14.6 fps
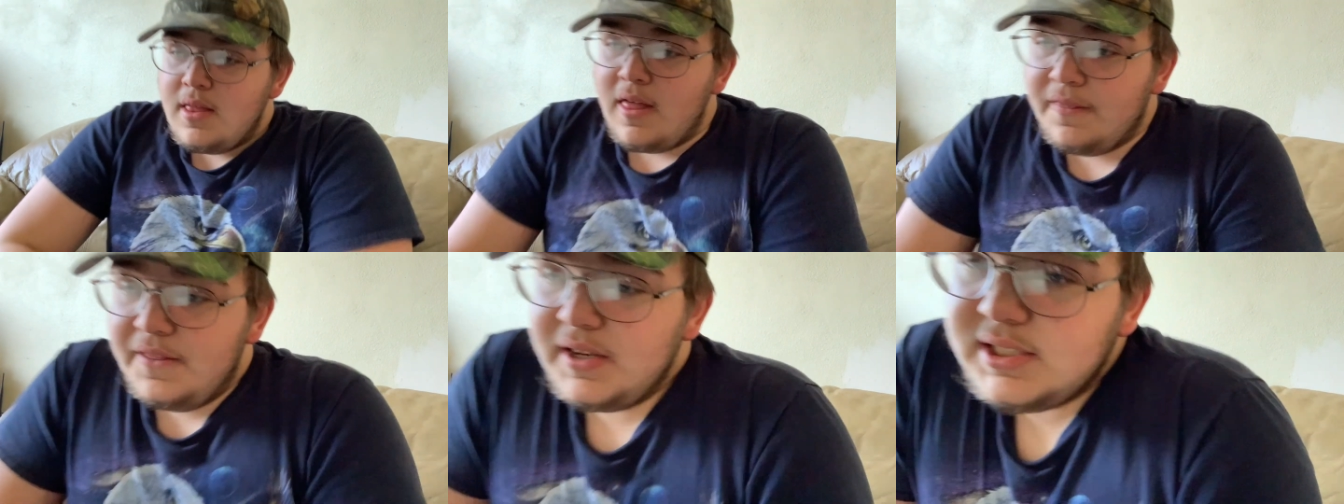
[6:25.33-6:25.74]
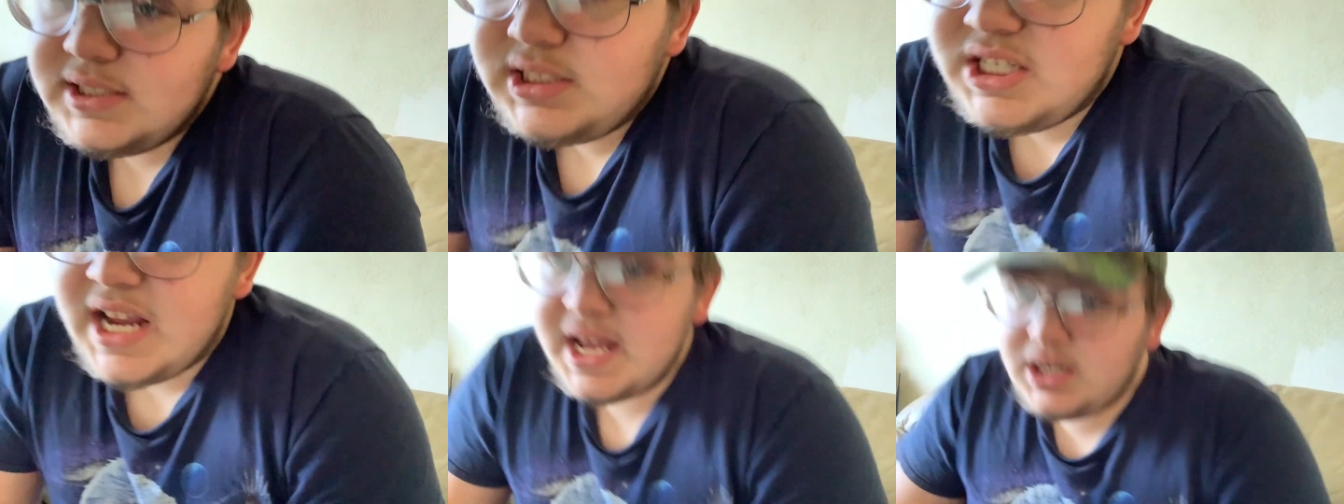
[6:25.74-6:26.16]
This
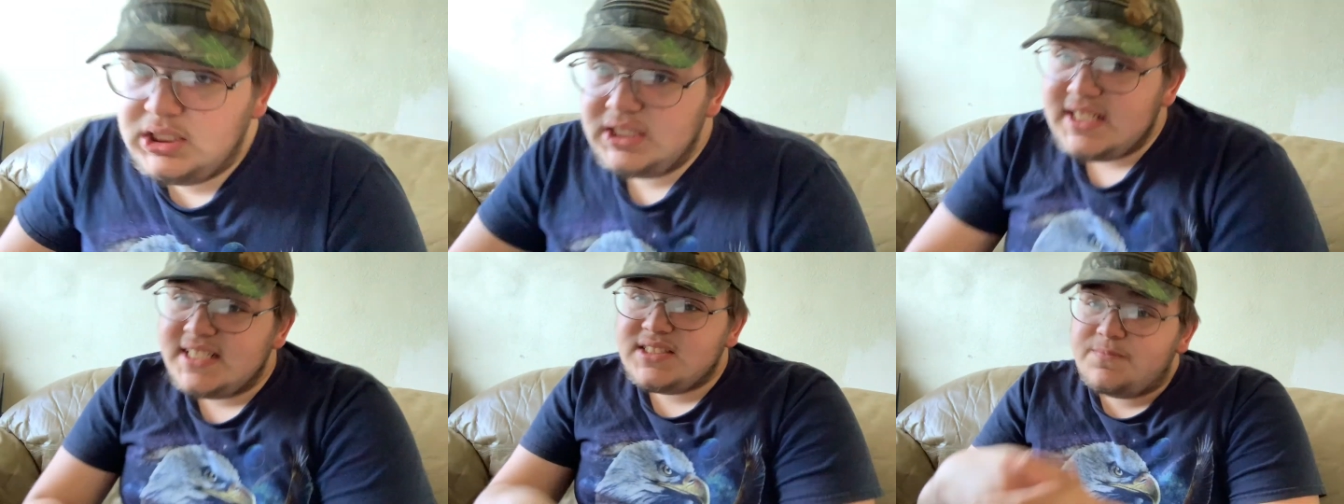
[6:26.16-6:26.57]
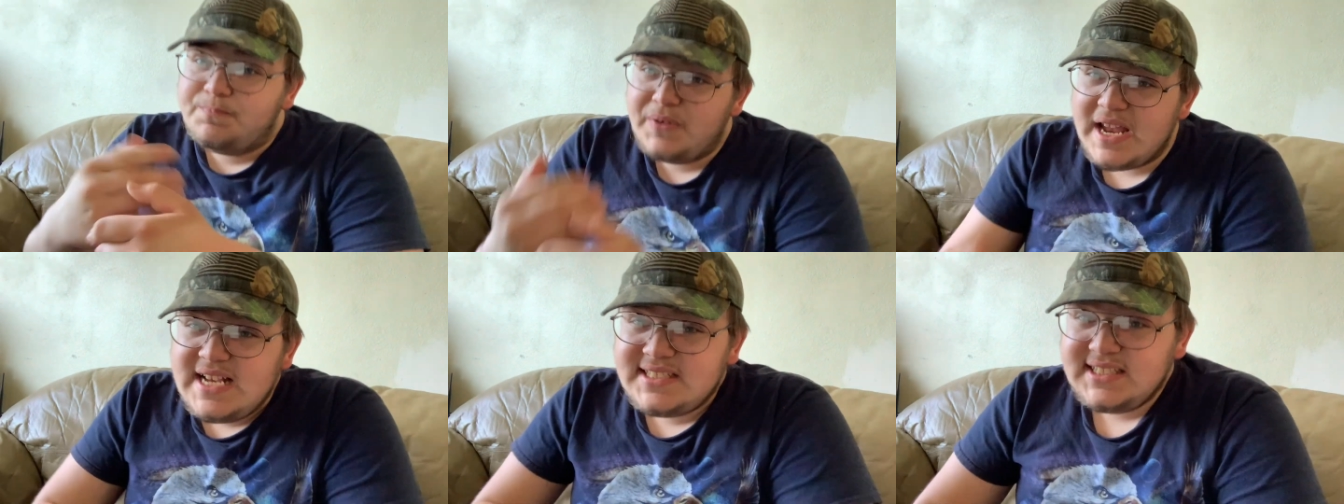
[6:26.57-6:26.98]
channel is
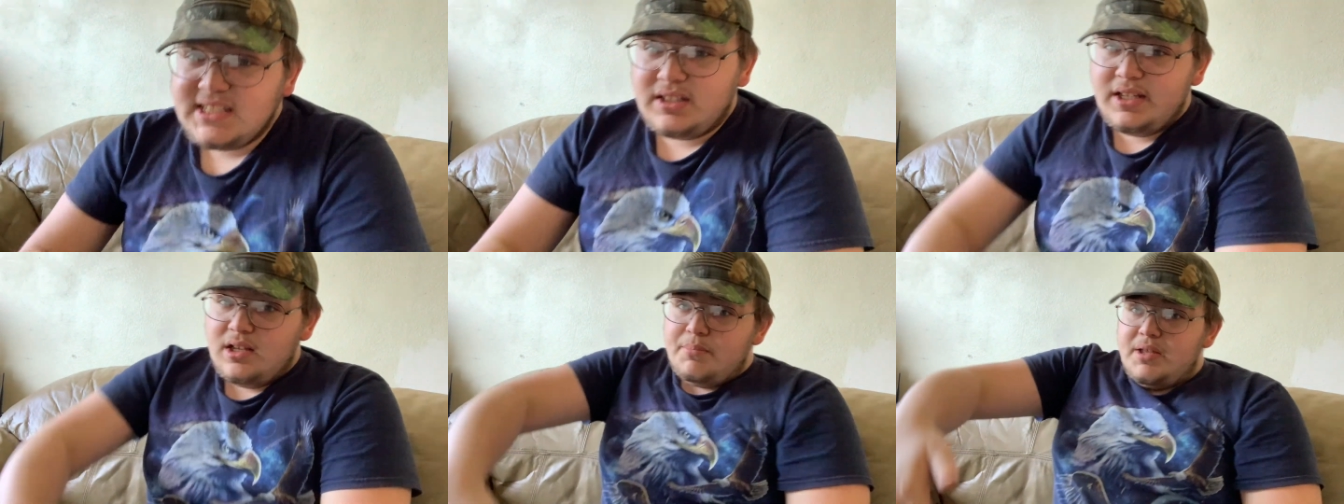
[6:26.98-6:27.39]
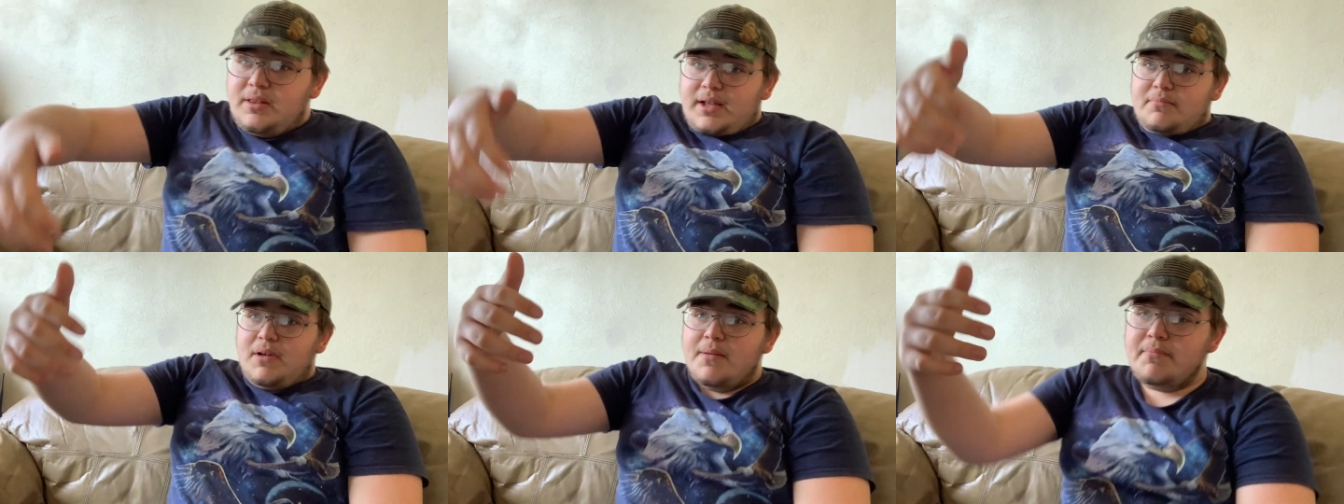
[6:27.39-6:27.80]
basically going to be
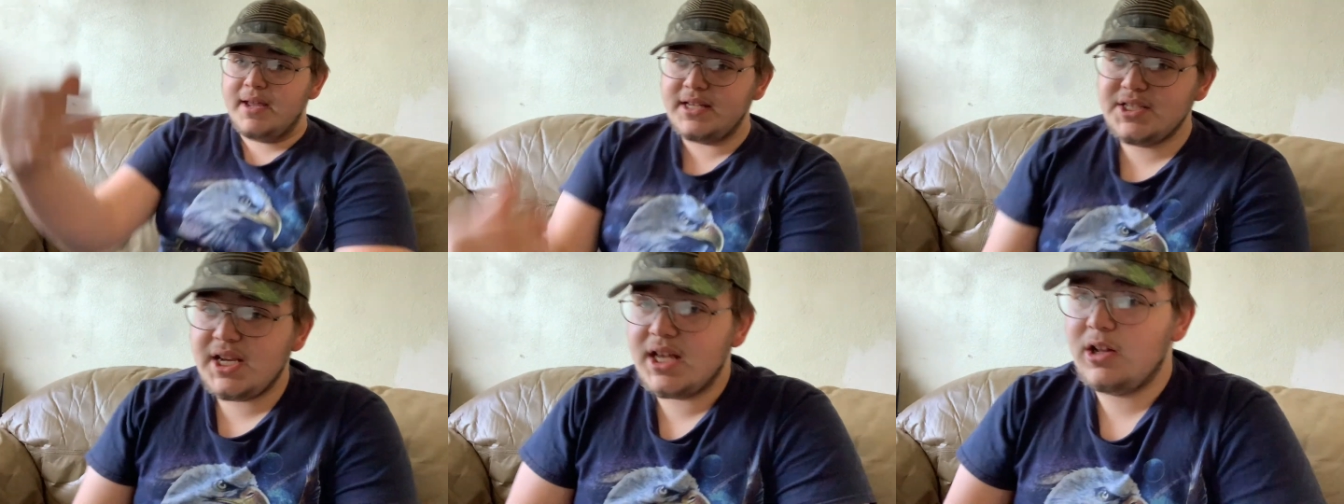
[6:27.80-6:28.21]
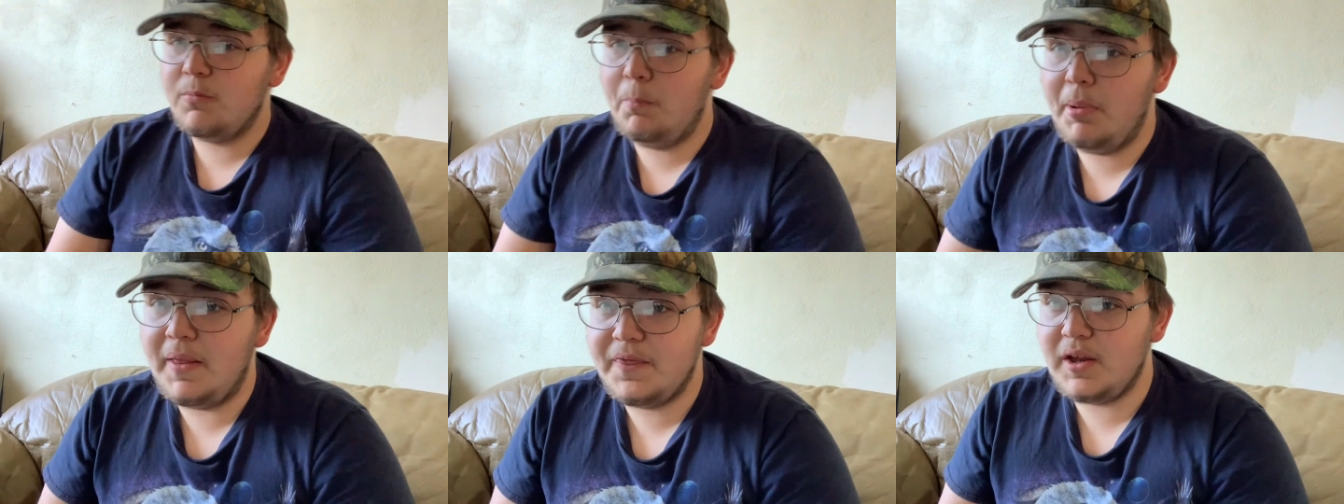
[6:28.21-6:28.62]
like my main channel,
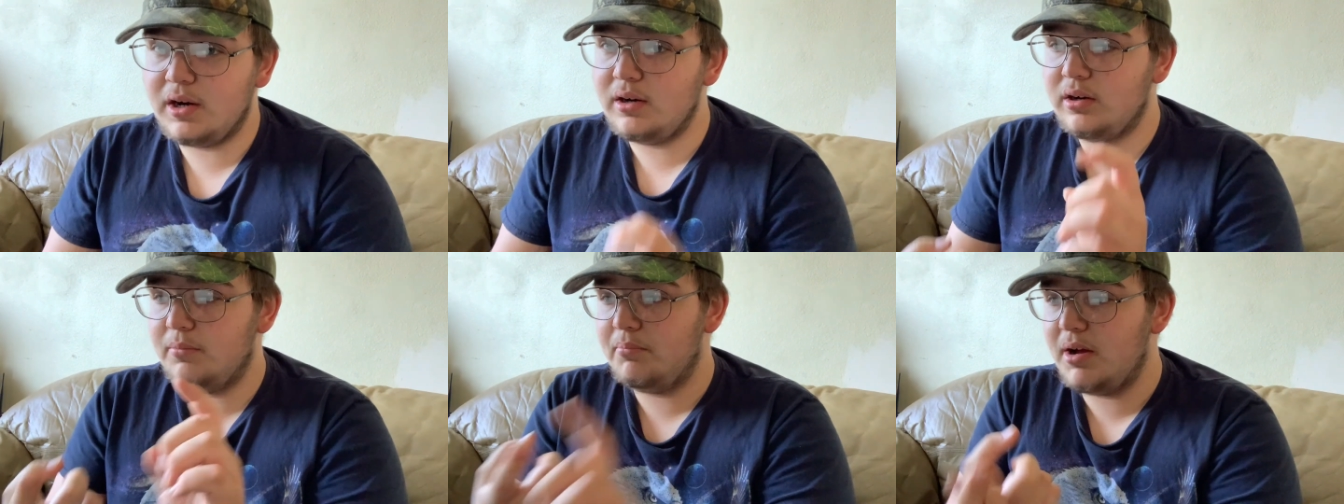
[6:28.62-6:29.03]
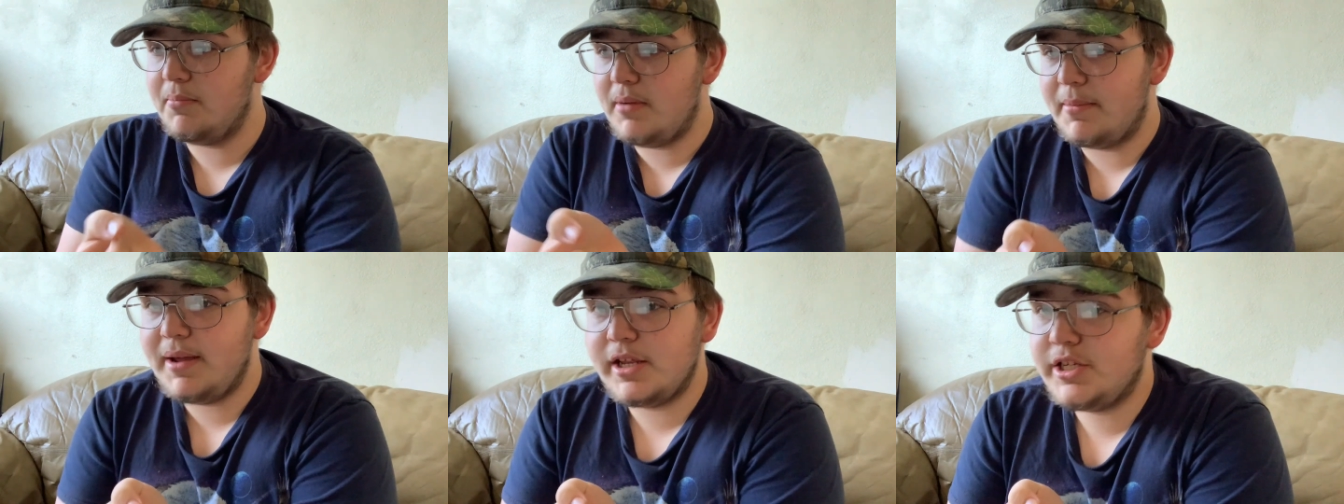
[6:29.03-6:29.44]
but there but
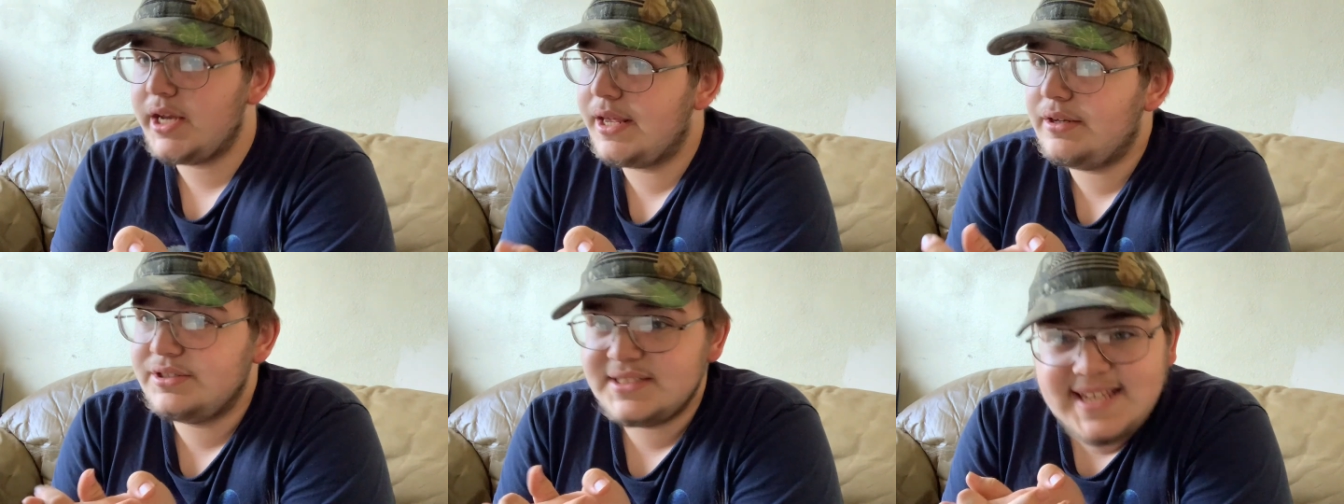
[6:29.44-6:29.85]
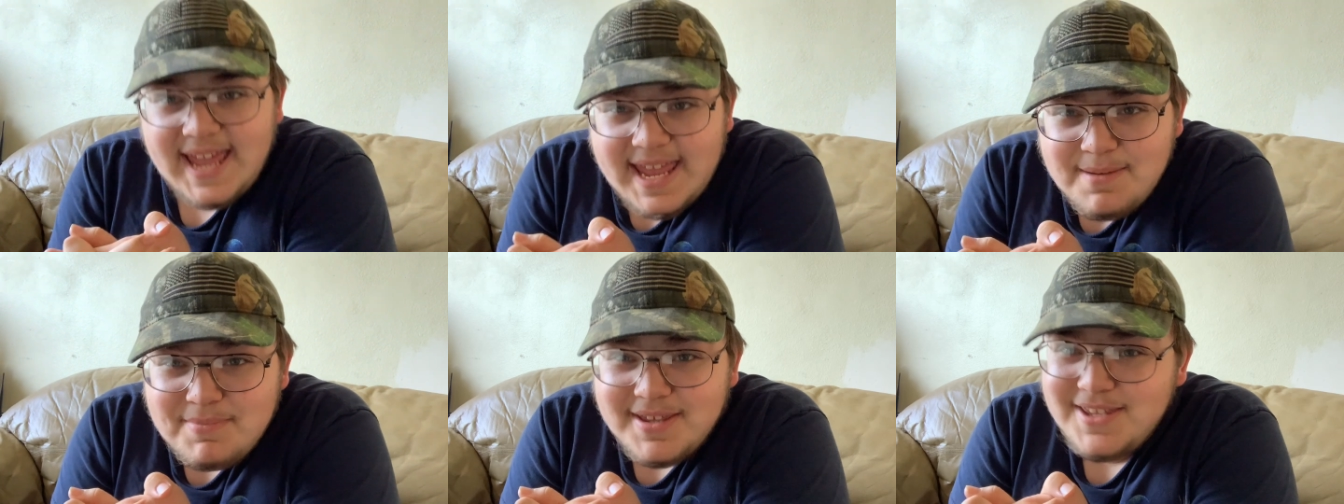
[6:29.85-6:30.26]
my main channel is
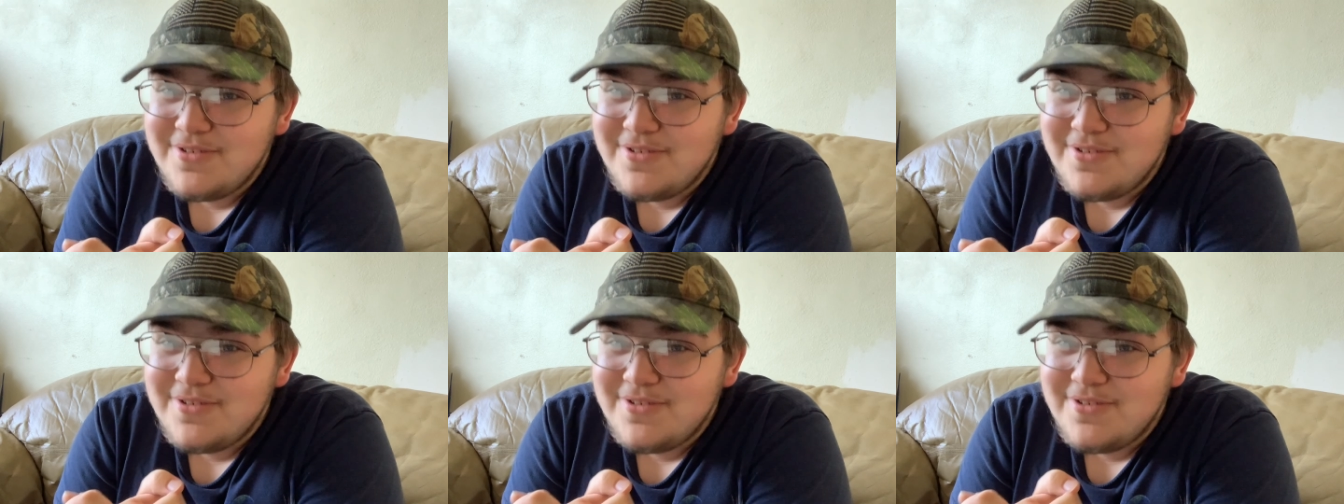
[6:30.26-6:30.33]
gaming.